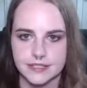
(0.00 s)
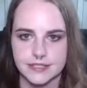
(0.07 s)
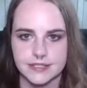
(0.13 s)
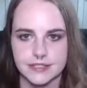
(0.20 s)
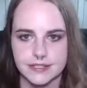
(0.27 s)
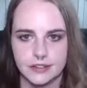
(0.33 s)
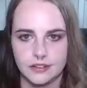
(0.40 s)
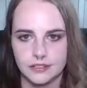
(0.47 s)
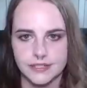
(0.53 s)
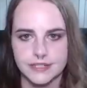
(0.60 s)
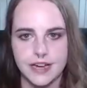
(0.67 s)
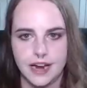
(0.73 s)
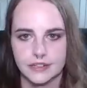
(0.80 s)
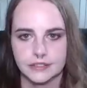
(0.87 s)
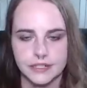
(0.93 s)
This is all
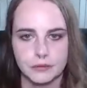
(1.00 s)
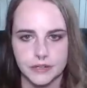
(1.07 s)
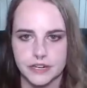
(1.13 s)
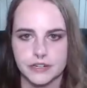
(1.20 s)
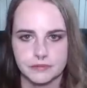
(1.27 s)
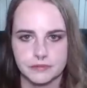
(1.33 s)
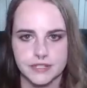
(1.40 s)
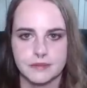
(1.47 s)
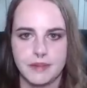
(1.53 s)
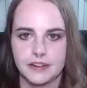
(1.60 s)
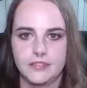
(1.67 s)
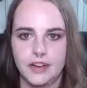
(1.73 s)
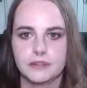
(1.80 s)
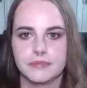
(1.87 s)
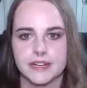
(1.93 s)
entirely 100% my
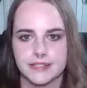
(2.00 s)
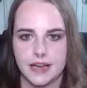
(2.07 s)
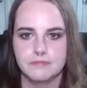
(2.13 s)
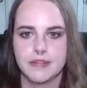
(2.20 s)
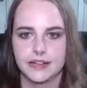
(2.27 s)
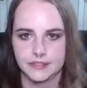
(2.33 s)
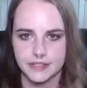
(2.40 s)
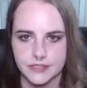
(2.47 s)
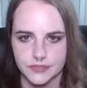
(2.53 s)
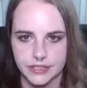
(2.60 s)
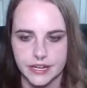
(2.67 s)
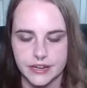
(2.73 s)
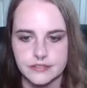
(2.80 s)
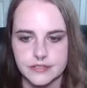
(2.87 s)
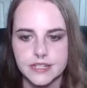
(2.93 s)
fault because I made these
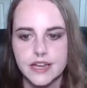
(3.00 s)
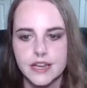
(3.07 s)
videos.